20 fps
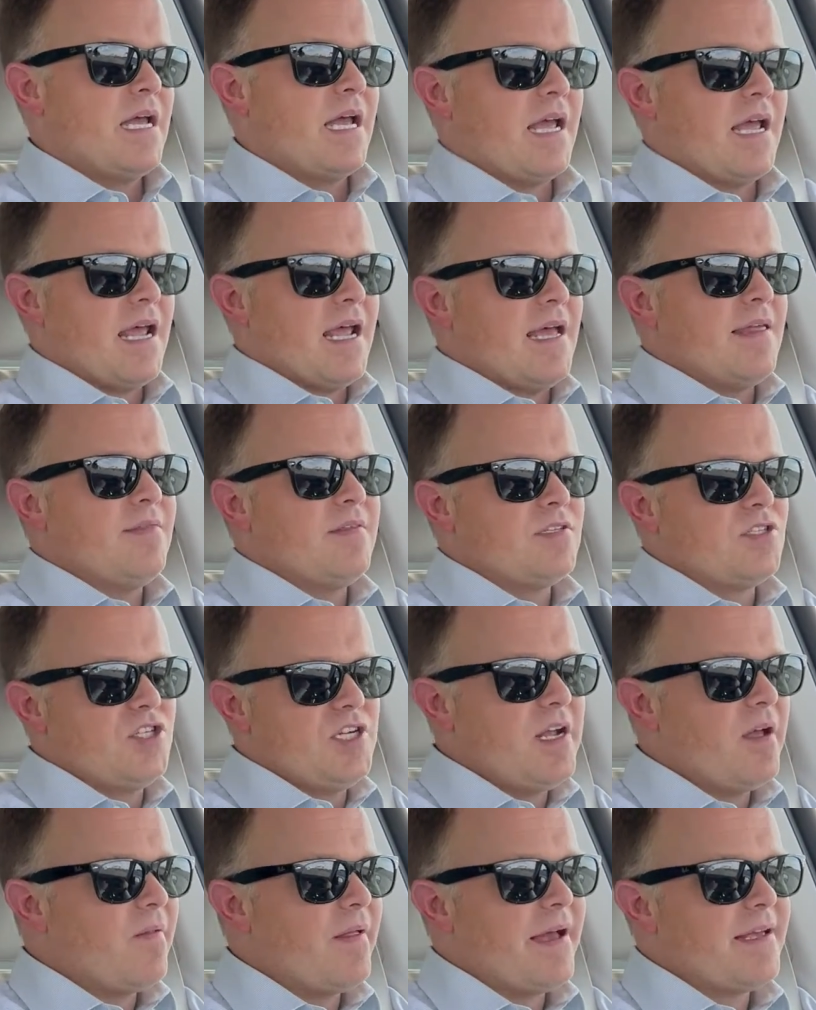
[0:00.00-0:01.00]
And this
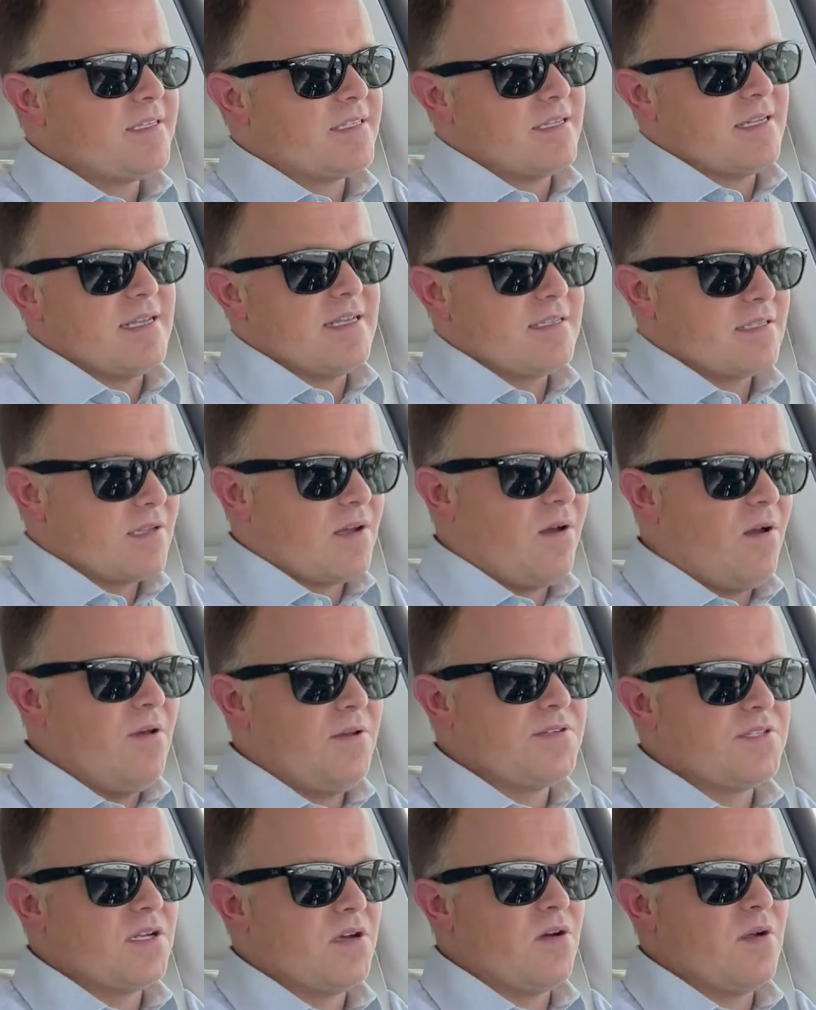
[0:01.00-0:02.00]
GLS is
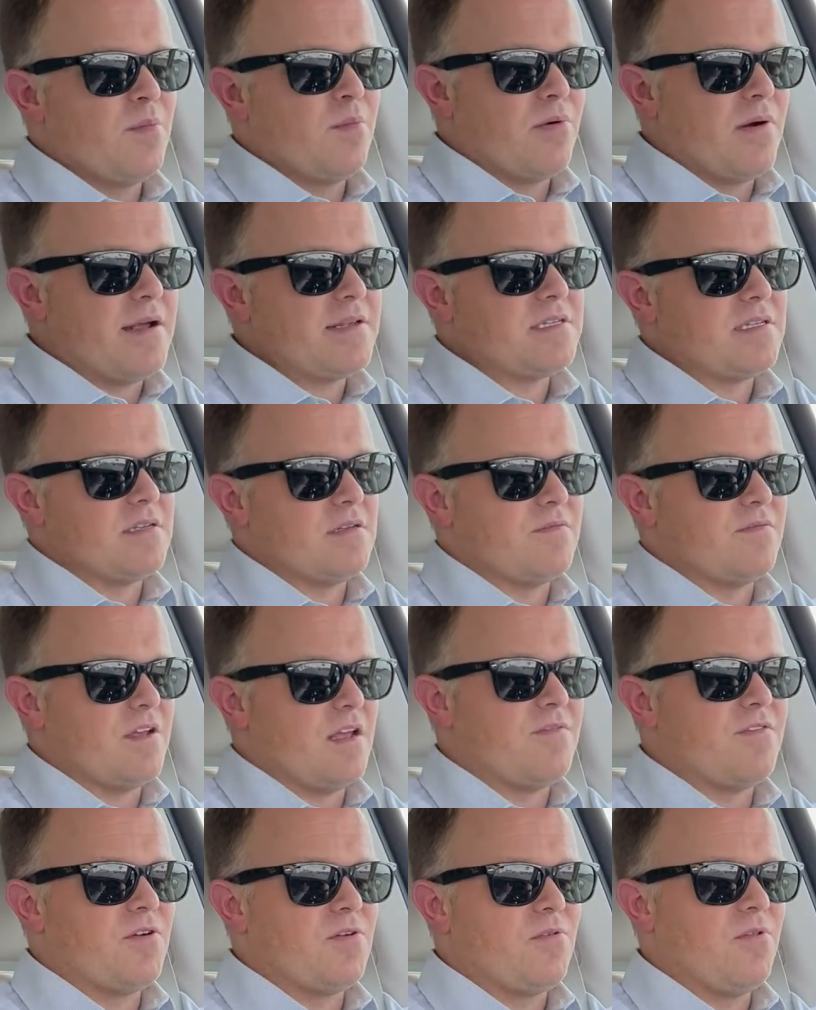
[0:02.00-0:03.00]
also impressive
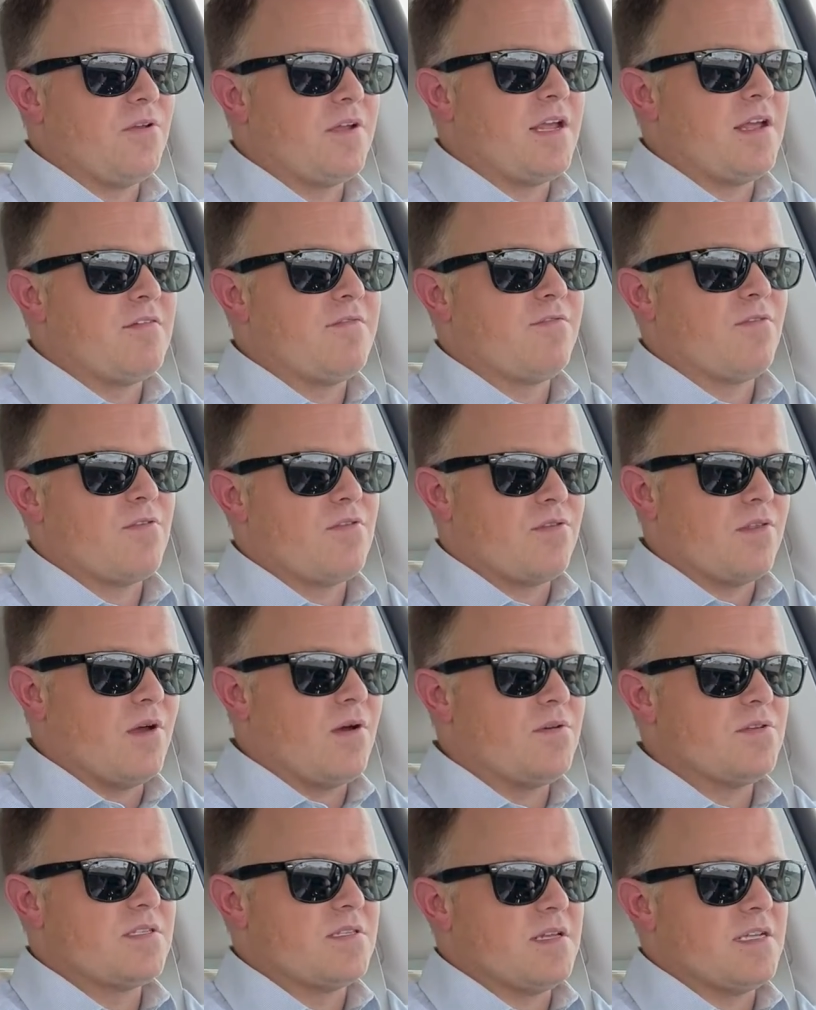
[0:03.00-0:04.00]
if you're looking for
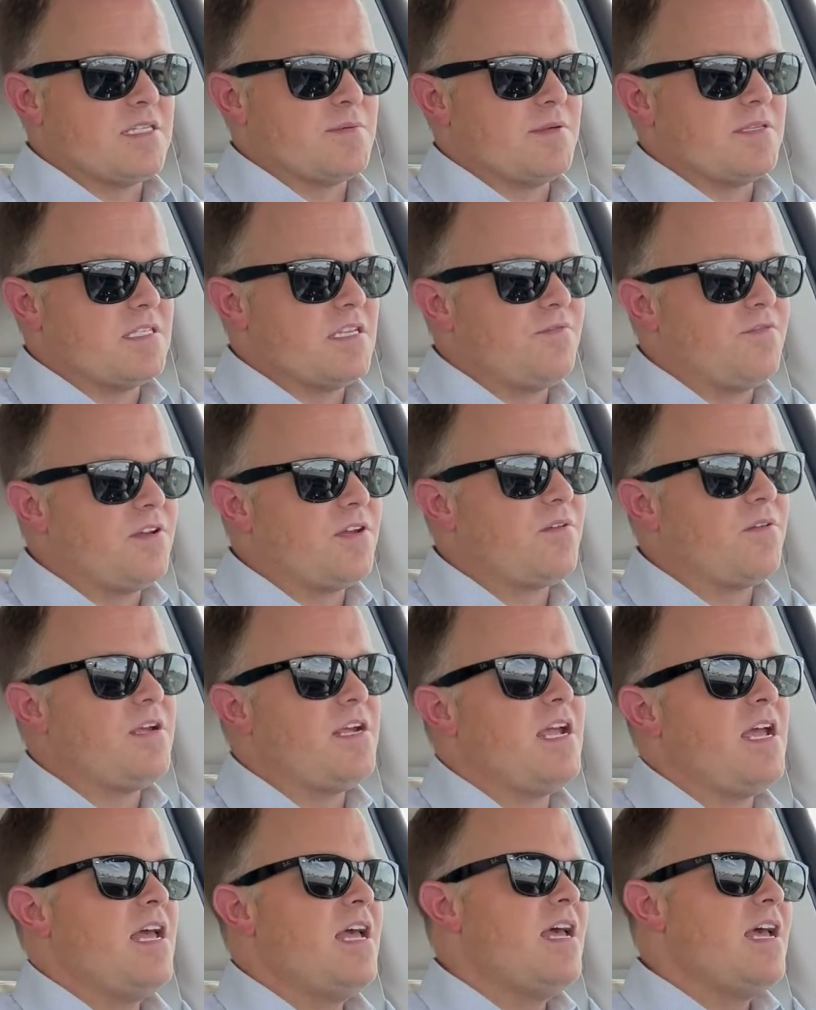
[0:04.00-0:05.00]
those things specifically,